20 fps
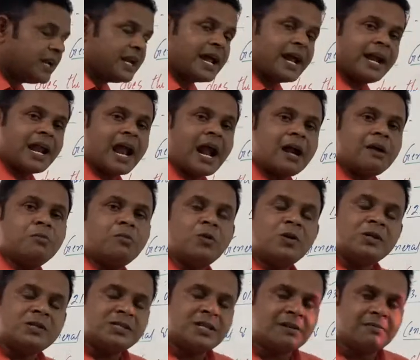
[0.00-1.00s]
and
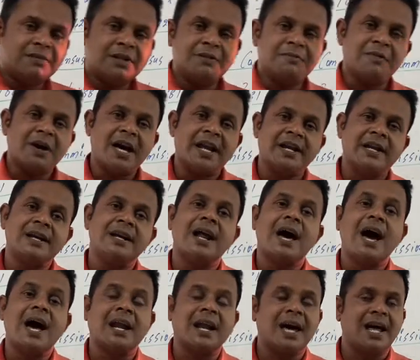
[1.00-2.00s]
most of them are
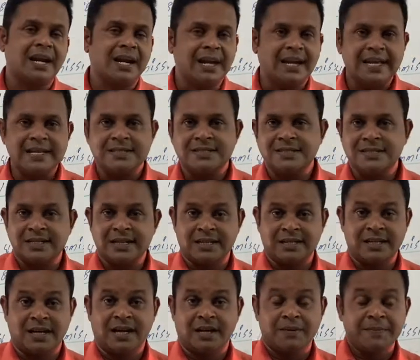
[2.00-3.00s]
in unorganized
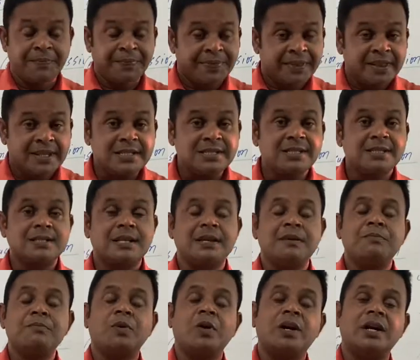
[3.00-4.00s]
sector. This is the
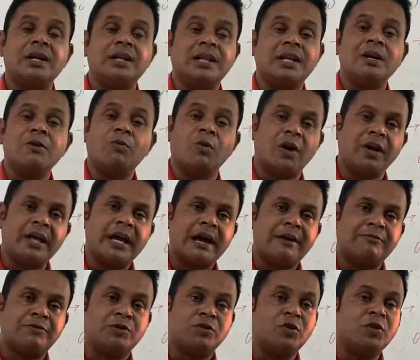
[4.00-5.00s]
important thing what you
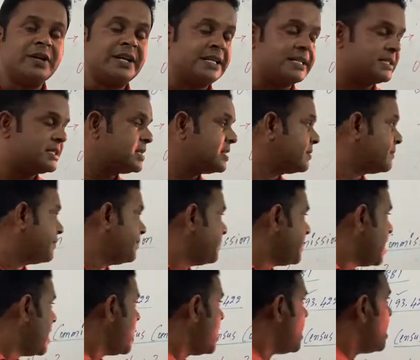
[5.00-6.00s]
have to notice.
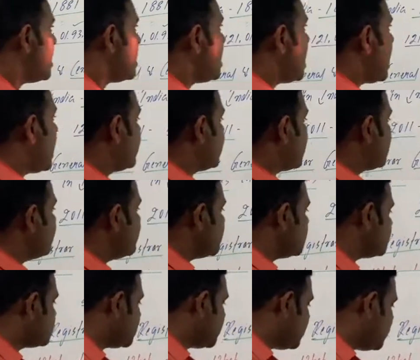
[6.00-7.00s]
And
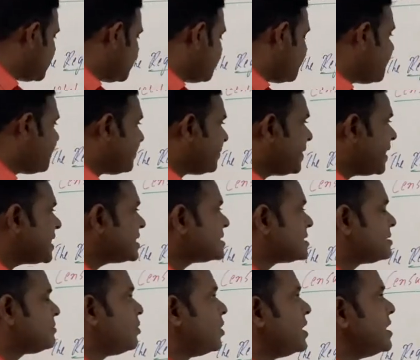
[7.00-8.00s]
coming to the
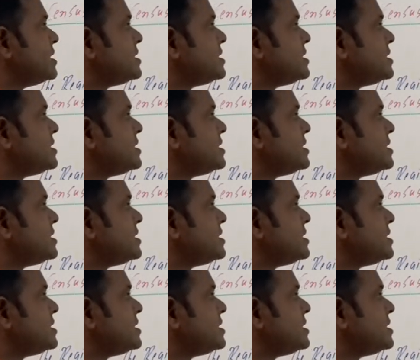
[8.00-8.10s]
next, what it